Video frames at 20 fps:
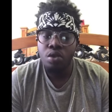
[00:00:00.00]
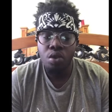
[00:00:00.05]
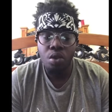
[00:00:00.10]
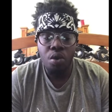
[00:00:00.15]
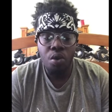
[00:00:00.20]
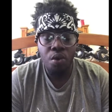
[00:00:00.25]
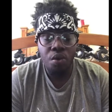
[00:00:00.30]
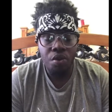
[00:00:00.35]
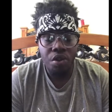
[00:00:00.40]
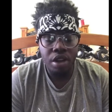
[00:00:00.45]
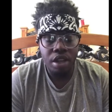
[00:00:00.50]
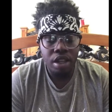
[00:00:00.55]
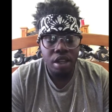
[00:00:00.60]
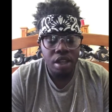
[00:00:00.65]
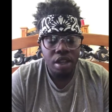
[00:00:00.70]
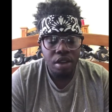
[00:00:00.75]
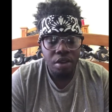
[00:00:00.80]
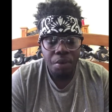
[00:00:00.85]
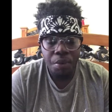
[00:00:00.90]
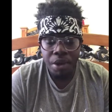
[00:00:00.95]
Over the
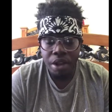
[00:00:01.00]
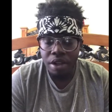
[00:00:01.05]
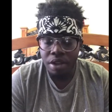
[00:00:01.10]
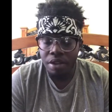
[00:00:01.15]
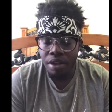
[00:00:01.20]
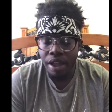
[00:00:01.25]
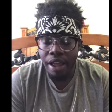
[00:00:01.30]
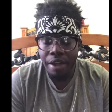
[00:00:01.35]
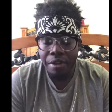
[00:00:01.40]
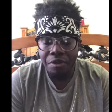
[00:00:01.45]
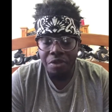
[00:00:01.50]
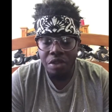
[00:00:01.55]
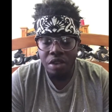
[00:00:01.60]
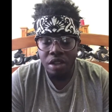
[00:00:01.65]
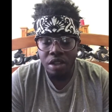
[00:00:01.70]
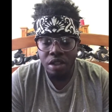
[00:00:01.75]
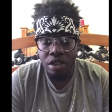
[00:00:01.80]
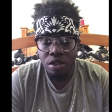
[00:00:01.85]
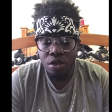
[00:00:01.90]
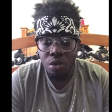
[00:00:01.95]
year, we have
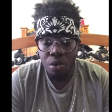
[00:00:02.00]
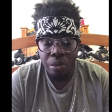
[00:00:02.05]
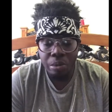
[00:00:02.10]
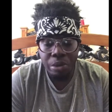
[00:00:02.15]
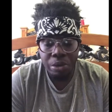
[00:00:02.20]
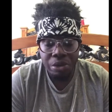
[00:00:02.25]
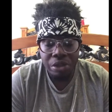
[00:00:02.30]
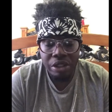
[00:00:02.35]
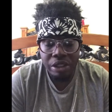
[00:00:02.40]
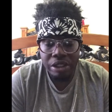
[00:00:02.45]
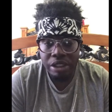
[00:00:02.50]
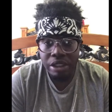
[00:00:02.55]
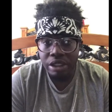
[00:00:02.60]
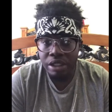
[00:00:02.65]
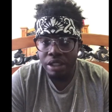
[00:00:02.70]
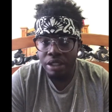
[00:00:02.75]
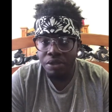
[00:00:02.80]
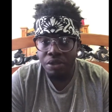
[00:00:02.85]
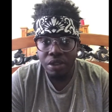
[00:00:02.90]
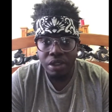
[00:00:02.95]
took numerous
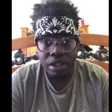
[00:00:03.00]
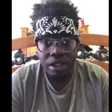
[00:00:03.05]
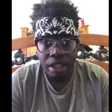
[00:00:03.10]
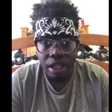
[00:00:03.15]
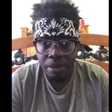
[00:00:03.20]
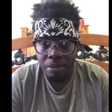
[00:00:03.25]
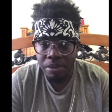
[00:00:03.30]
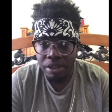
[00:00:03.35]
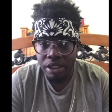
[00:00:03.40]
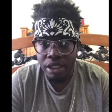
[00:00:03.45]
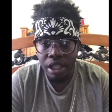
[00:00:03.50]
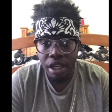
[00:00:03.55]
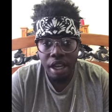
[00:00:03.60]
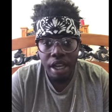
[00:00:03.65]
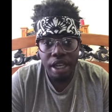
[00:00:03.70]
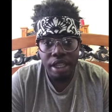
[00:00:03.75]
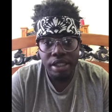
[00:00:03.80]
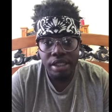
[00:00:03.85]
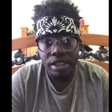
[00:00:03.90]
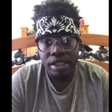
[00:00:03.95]
different types of
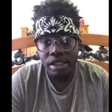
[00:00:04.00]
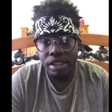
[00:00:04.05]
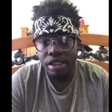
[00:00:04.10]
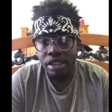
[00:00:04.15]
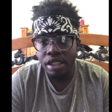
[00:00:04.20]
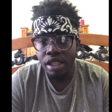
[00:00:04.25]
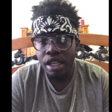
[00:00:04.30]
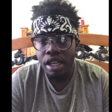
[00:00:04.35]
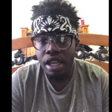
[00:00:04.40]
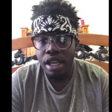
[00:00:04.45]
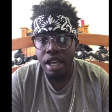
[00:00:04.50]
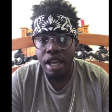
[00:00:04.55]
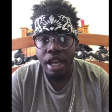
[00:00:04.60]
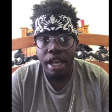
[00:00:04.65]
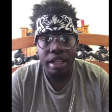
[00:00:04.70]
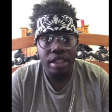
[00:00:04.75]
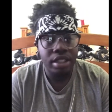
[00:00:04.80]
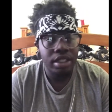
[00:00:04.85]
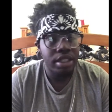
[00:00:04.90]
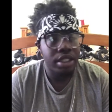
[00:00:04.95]
classes.
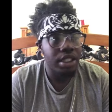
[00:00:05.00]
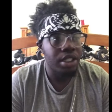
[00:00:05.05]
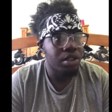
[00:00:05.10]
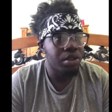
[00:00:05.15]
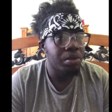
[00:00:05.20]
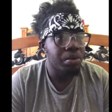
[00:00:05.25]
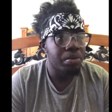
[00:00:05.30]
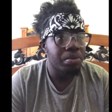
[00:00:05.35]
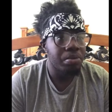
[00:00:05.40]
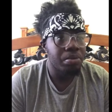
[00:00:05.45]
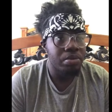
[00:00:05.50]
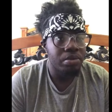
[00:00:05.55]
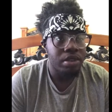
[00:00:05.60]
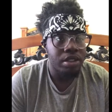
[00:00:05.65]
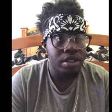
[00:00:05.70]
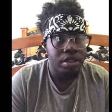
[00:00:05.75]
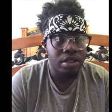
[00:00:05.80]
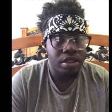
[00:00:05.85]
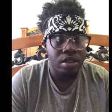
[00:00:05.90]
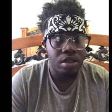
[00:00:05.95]
I took dental
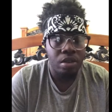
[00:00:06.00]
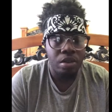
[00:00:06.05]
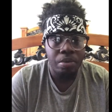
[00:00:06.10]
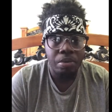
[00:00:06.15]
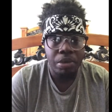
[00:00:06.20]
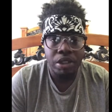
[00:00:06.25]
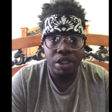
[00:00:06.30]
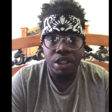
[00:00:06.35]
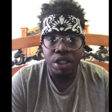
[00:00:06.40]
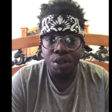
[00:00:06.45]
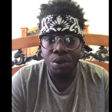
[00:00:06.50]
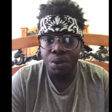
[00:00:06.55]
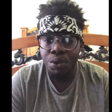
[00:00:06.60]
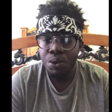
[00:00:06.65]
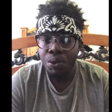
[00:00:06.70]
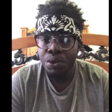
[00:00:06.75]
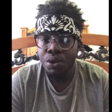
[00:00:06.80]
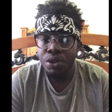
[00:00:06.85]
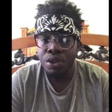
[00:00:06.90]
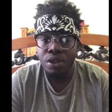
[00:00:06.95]

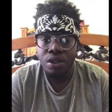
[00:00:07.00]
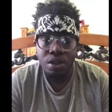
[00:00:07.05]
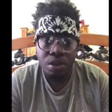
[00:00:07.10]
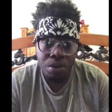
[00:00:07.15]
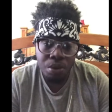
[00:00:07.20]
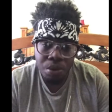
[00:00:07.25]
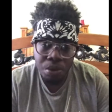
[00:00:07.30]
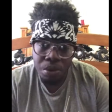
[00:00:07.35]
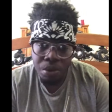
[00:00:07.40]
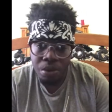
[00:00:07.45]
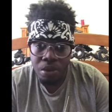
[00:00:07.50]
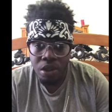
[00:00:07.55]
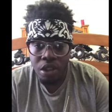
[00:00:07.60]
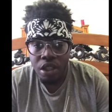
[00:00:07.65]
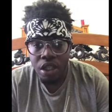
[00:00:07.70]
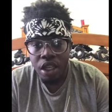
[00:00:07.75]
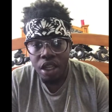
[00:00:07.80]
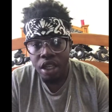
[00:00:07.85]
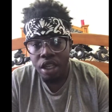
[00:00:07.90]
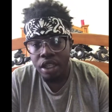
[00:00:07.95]
materials
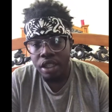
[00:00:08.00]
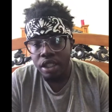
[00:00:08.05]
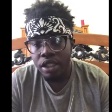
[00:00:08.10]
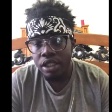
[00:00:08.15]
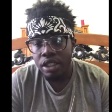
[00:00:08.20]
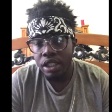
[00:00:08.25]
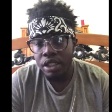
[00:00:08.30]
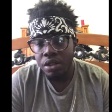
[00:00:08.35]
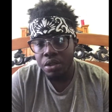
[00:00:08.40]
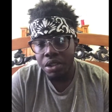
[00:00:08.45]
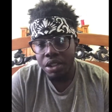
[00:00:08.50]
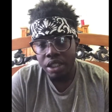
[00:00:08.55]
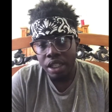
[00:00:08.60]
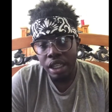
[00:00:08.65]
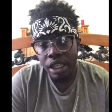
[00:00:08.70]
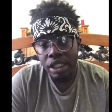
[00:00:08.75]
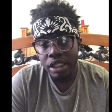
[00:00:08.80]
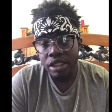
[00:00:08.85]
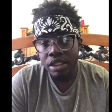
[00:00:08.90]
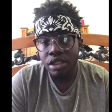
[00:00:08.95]
2, dental
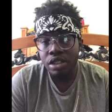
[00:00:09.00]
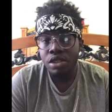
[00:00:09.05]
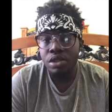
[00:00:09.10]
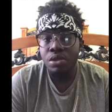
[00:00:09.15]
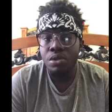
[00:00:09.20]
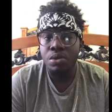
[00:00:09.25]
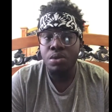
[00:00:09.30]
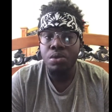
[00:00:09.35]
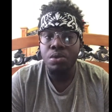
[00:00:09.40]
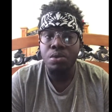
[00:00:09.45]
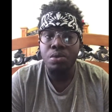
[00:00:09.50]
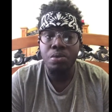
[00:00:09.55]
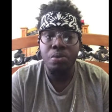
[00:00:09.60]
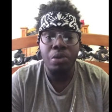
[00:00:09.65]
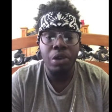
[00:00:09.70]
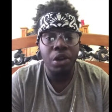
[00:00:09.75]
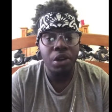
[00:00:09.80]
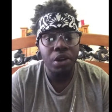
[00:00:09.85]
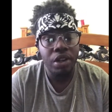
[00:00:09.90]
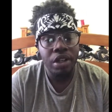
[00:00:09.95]
science 2,
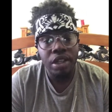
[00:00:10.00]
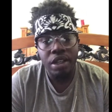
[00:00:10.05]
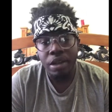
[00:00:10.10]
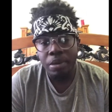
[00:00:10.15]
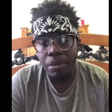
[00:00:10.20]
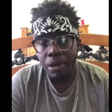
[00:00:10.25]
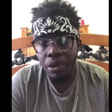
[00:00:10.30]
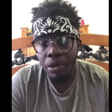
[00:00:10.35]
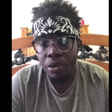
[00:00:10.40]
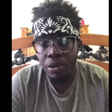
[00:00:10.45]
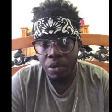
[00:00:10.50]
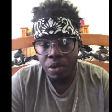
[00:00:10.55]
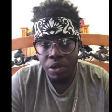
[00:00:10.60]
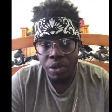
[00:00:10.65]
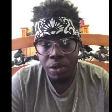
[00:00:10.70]
learning about,